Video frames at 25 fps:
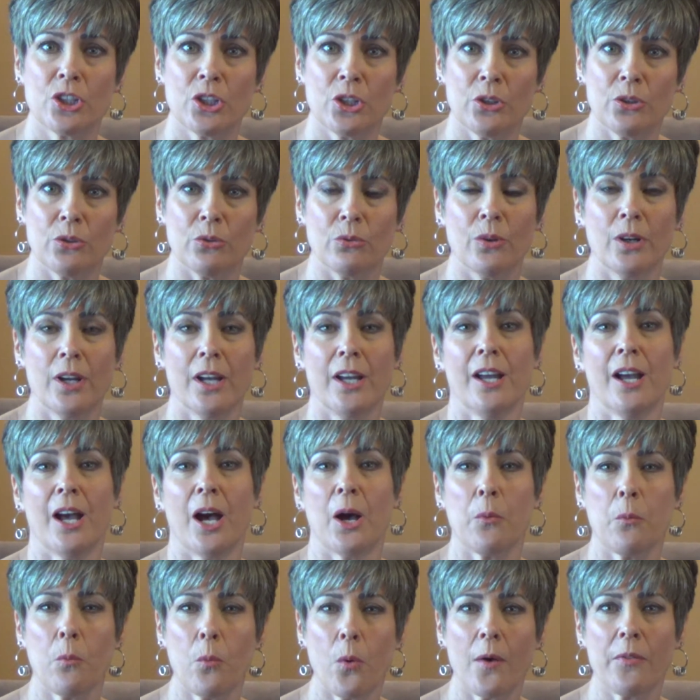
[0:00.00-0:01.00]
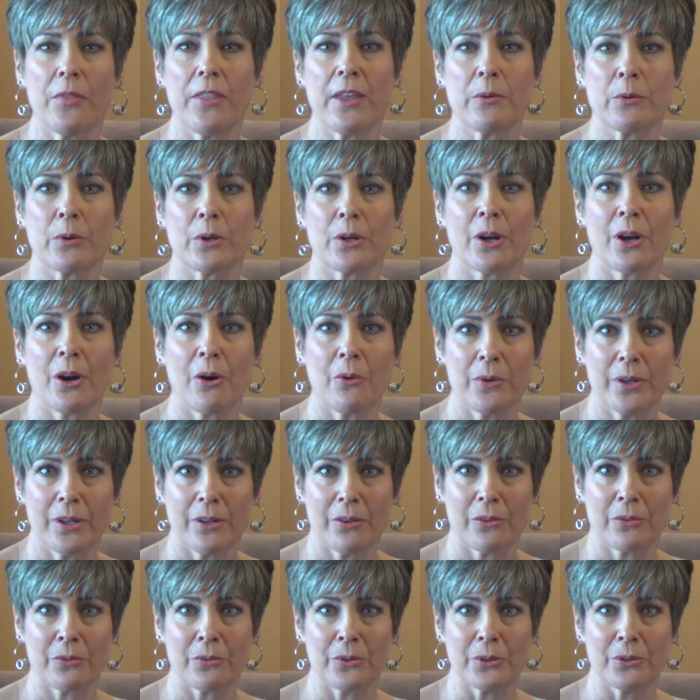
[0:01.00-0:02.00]
to and what they were going
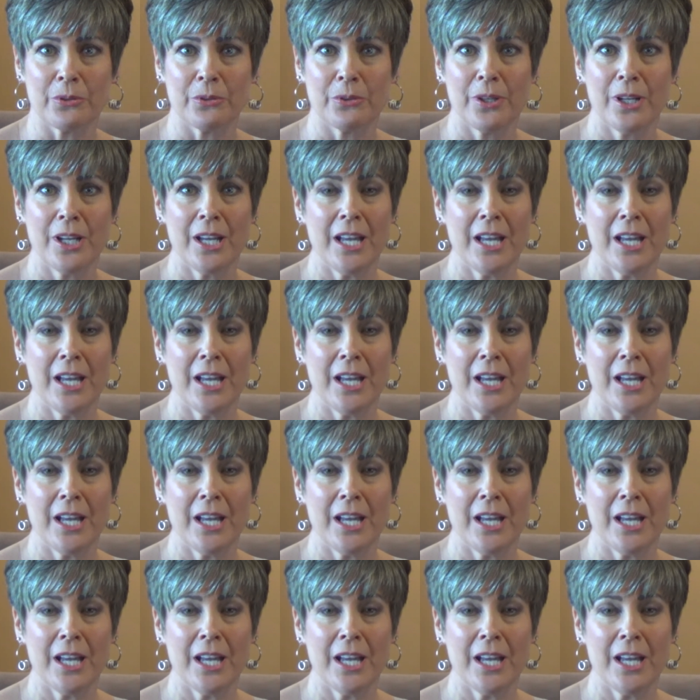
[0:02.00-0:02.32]
through.